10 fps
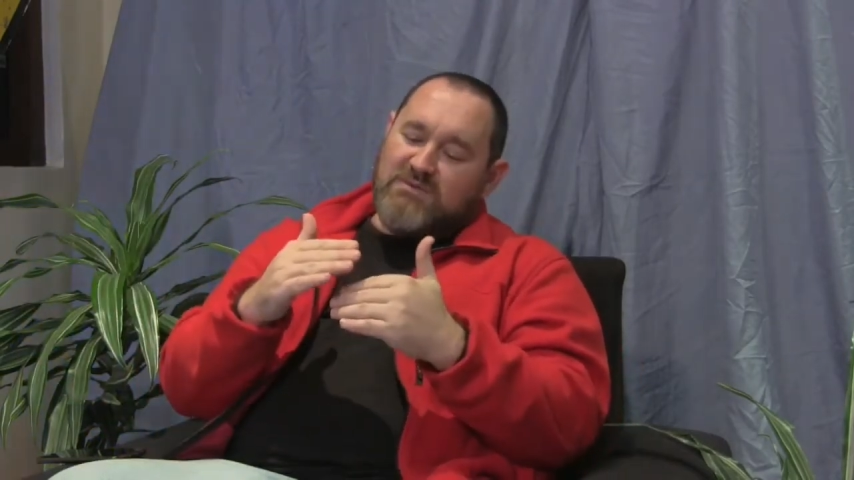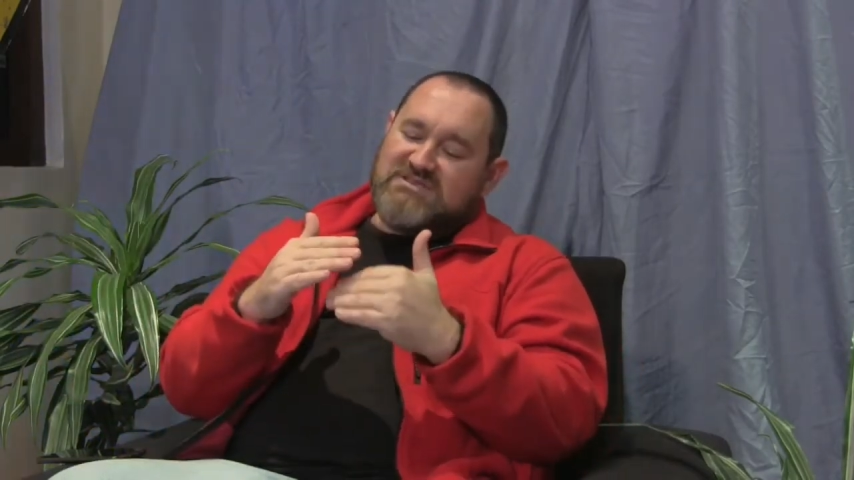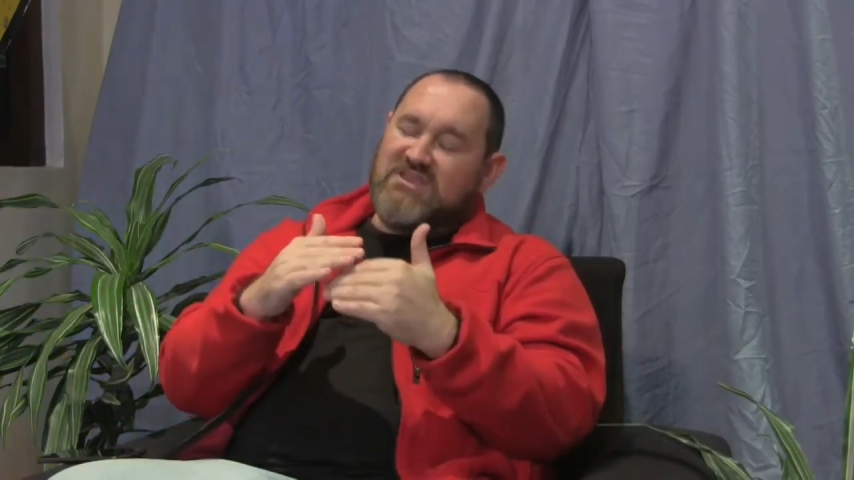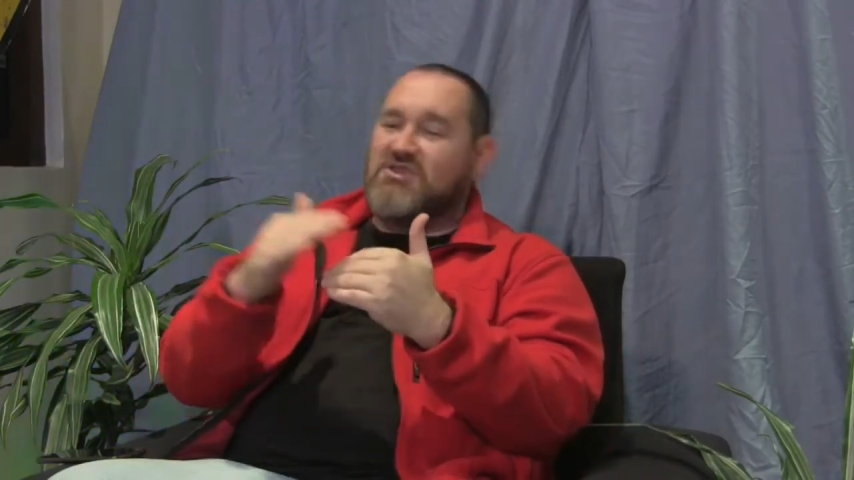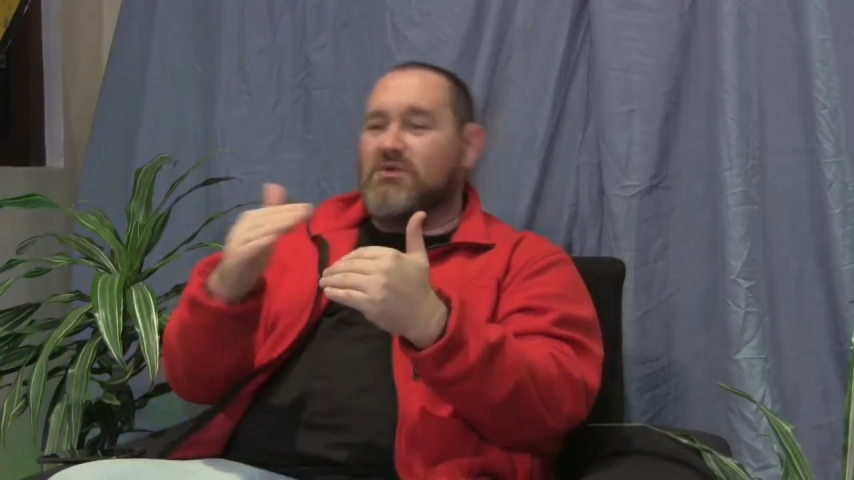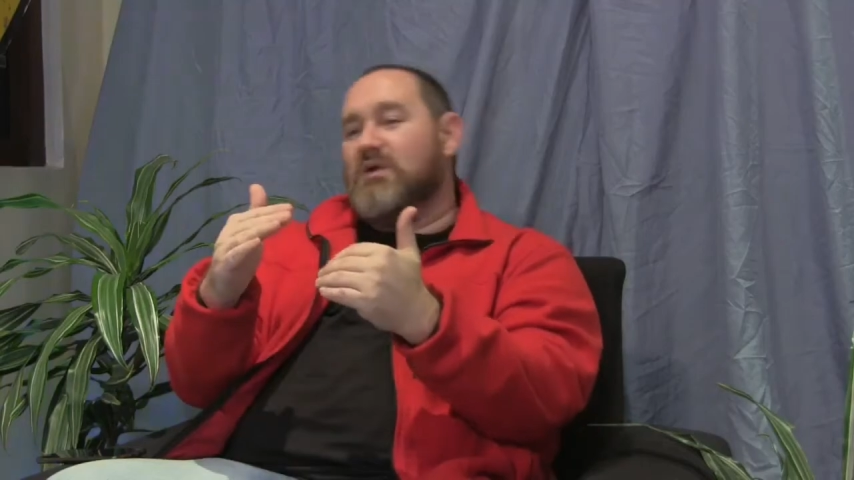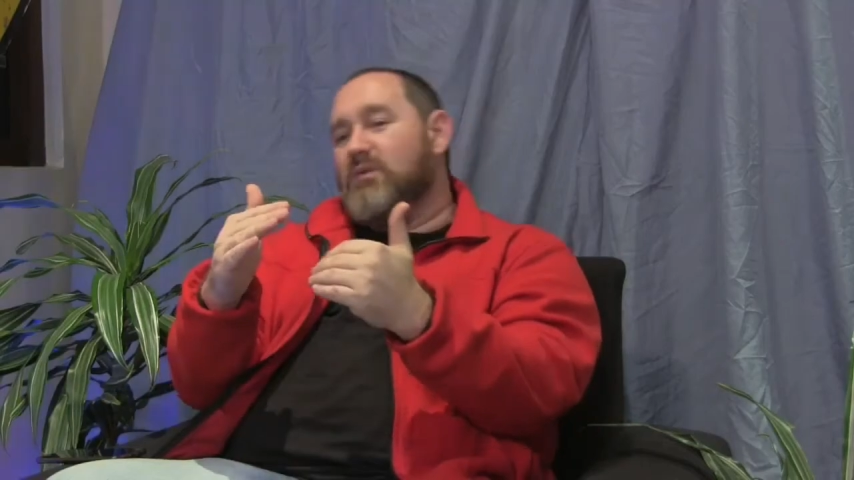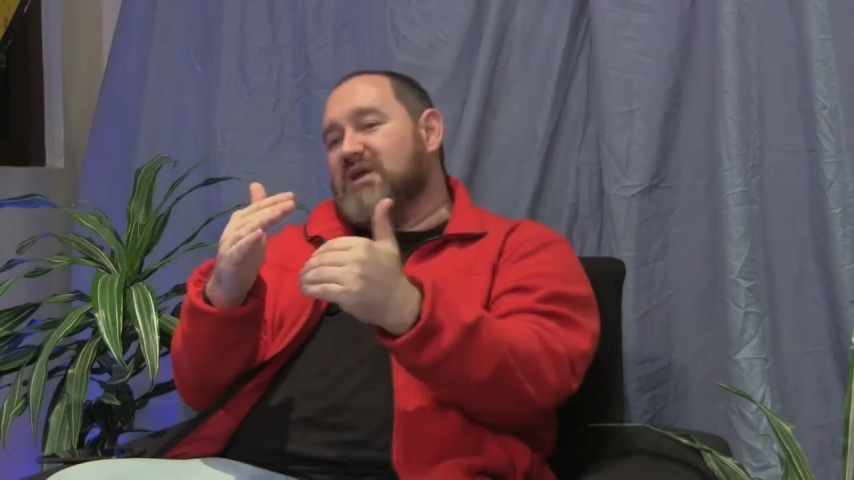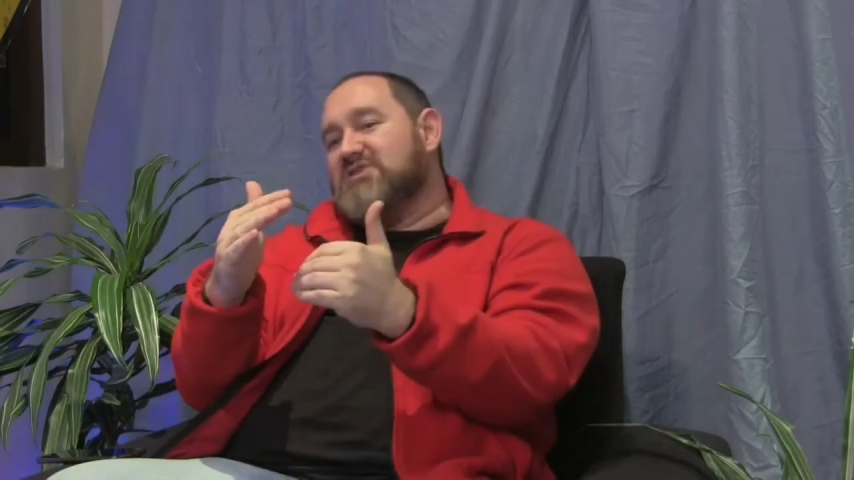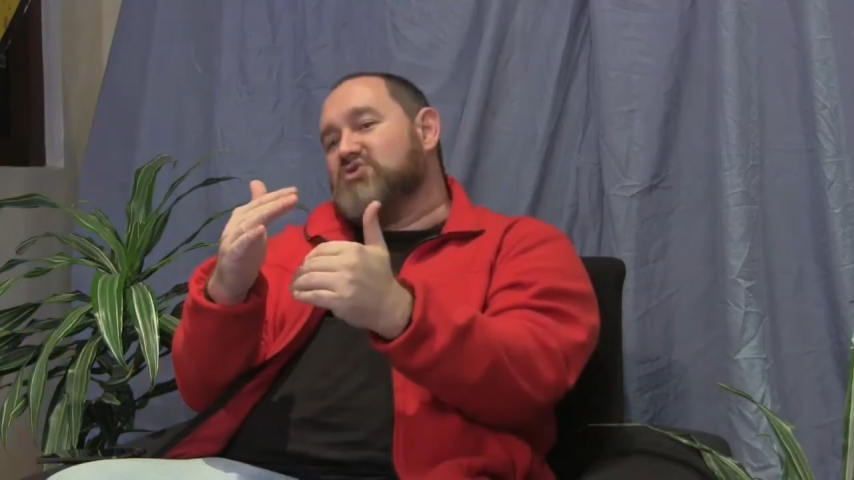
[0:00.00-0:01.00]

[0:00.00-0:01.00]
Kind of, what was that unique